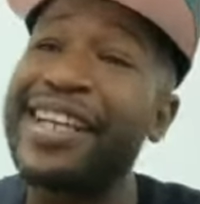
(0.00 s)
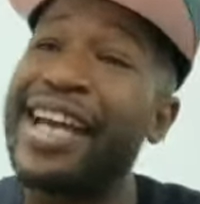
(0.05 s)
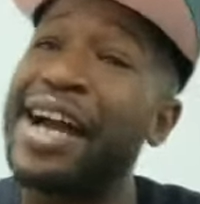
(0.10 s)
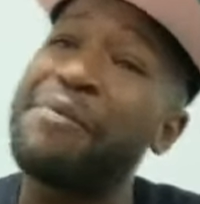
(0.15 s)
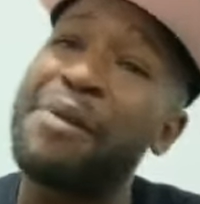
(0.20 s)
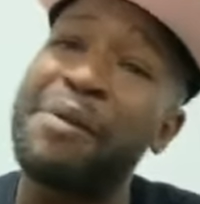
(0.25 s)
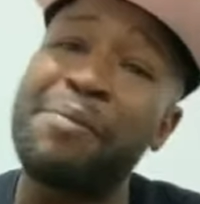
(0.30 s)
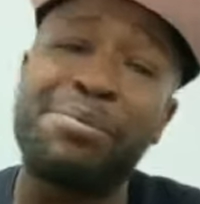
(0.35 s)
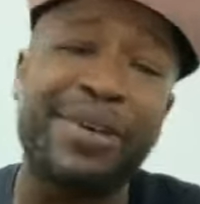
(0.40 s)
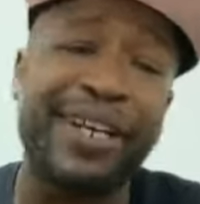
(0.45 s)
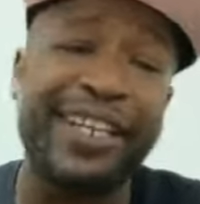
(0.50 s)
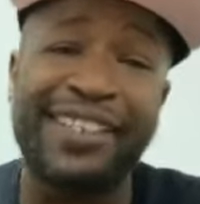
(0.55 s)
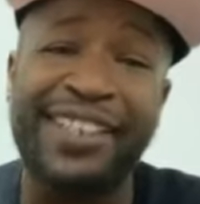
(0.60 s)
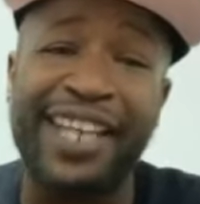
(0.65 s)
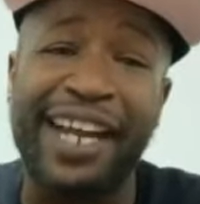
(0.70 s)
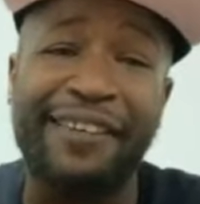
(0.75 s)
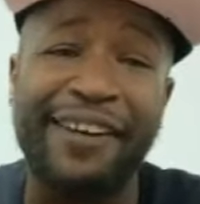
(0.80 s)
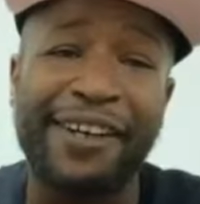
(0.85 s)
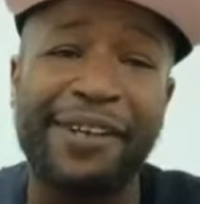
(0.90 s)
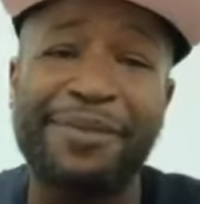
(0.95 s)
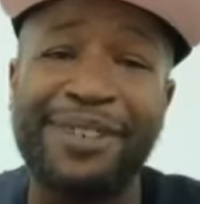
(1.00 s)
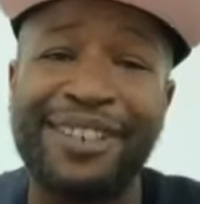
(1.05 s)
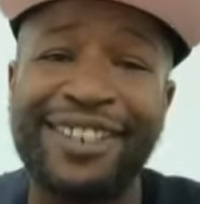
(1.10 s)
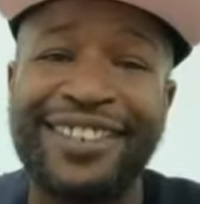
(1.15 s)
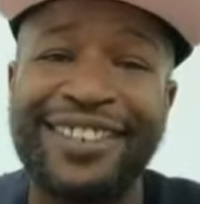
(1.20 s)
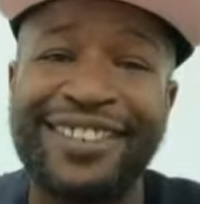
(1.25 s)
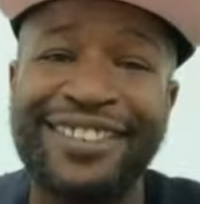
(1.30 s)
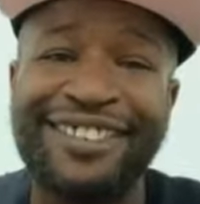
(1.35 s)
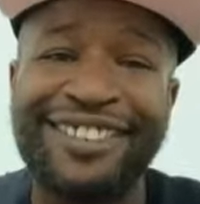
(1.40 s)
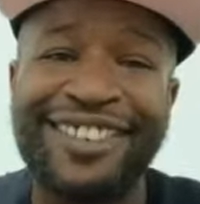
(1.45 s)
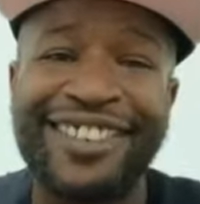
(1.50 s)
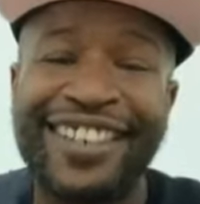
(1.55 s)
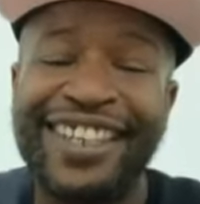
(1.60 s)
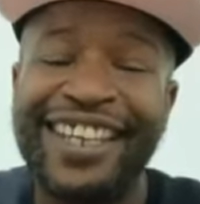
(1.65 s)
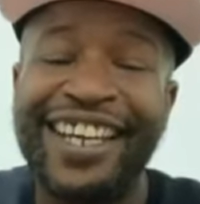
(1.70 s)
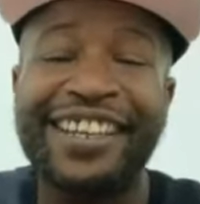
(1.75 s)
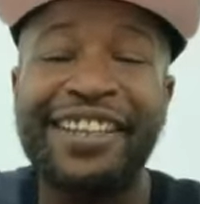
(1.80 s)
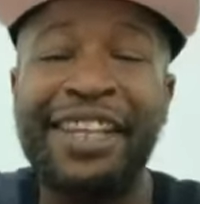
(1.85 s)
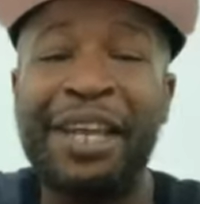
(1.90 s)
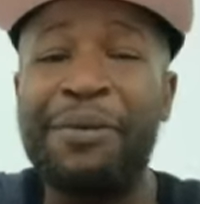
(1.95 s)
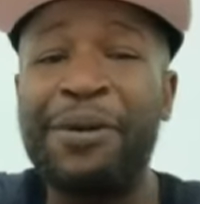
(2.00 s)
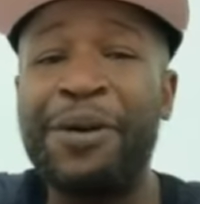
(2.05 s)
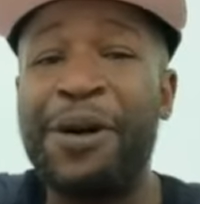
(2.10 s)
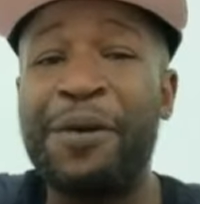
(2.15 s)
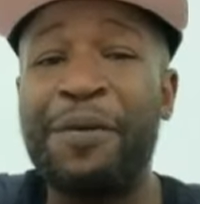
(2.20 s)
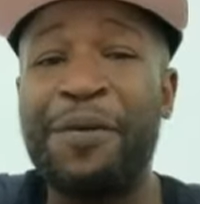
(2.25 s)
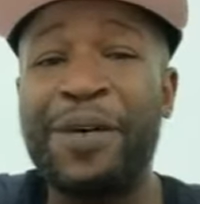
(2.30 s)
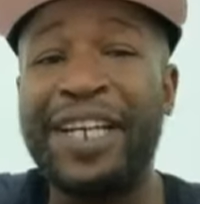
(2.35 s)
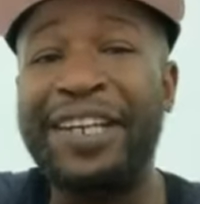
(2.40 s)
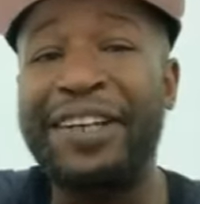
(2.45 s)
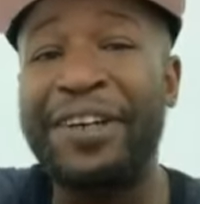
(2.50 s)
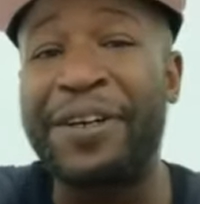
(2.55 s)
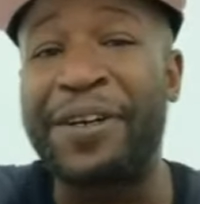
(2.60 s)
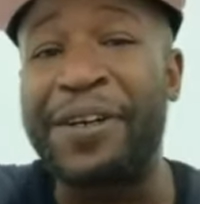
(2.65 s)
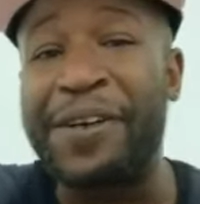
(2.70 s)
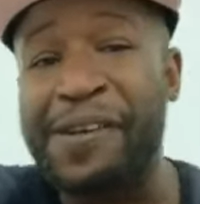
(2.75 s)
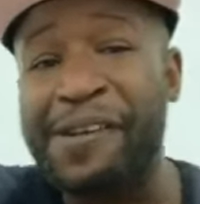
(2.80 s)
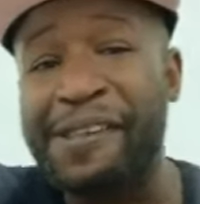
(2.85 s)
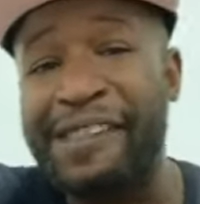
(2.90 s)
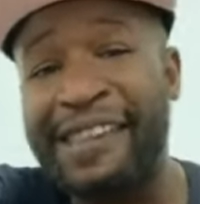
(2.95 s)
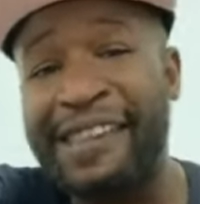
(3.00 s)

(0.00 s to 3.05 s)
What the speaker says: Got my boy Derek with us. I think we're gonna win it all.